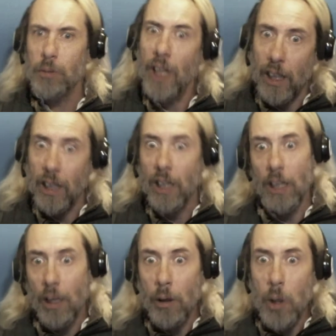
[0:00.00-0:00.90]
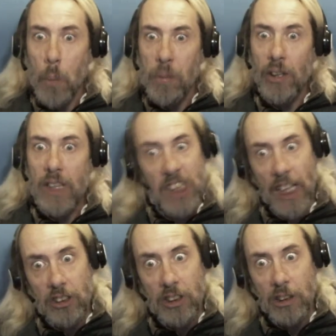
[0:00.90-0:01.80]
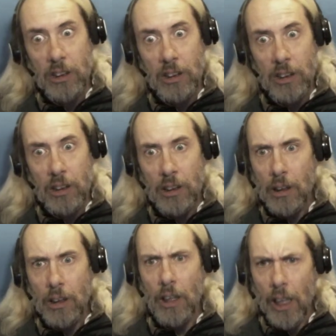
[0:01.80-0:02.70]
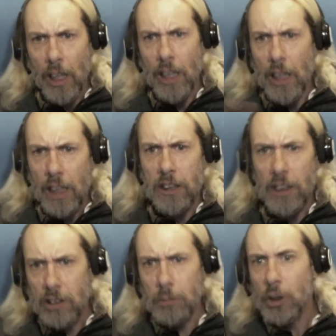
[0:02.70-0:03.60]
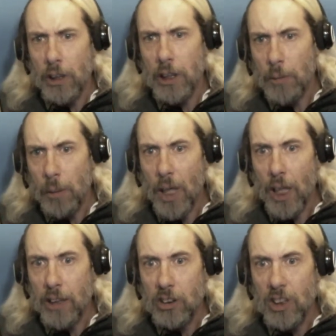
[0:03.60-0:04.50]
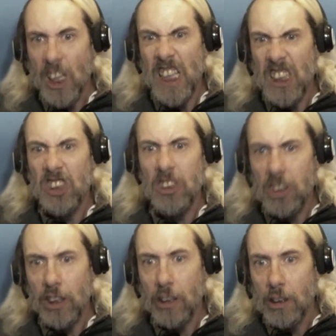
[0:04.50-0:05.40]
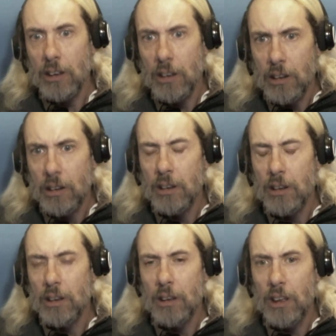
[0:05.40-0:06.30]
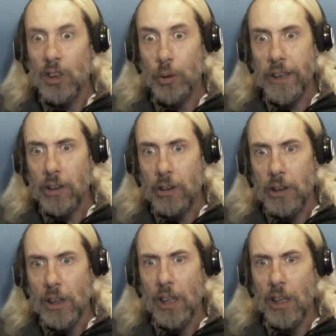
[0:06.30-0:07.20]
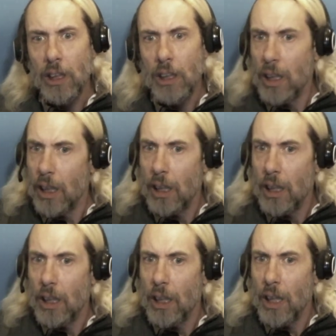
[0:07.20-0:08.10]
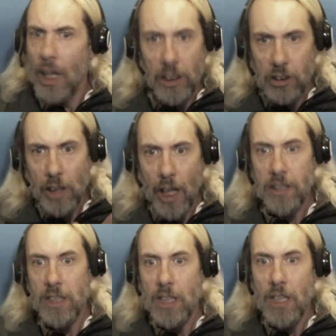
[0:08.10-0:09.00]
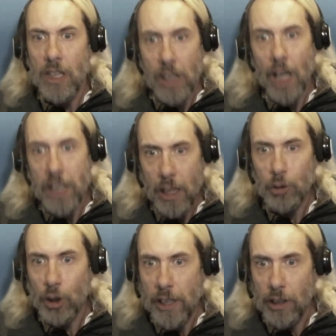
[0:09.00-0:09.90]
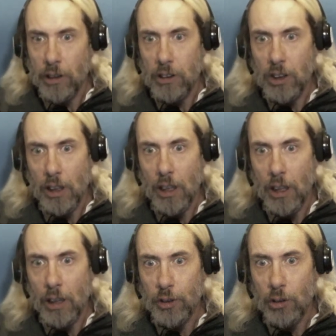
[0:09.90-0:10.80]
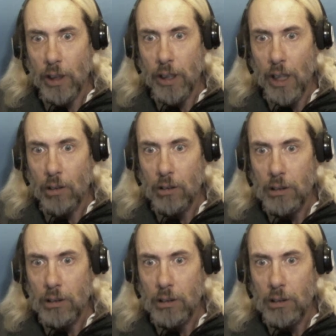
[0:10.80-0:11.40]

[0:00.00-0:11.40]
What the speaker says: hey, no purity test. He ticks the majority of my boxes. He's sincere. He's real. And he's not the goddamn traitor that's in our office right now.